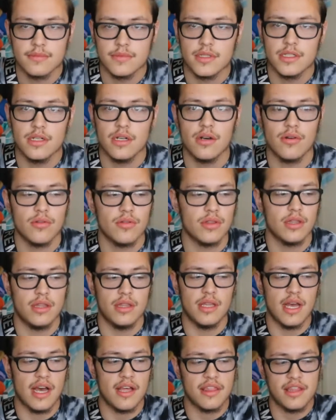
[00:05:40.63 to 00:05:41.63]
you know,
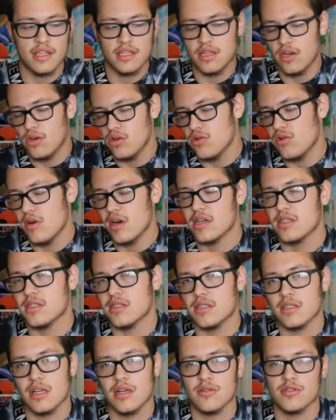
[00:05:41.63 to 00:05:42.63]
I think the whole
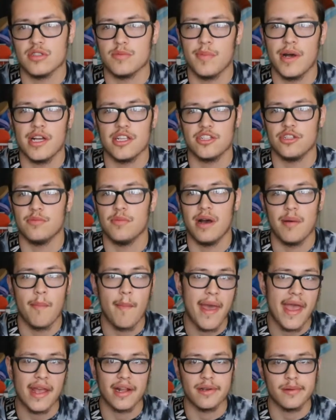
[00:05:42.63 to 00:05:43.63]
XXL is sponsored by
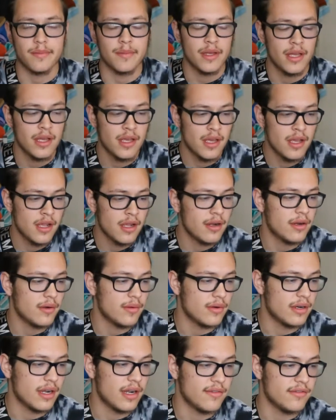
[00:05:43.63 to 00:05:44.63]
Magnum or
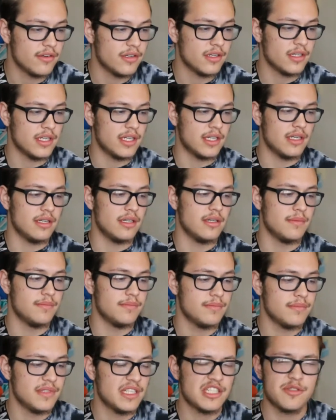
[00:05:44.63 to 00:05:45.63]
whatever.
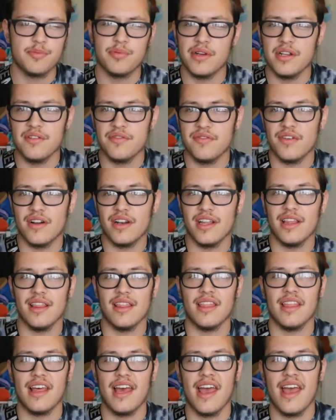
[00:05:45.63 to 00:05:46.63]
It's pretty funny
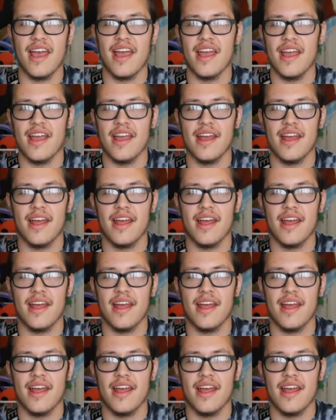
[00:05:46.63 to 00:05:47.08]
that,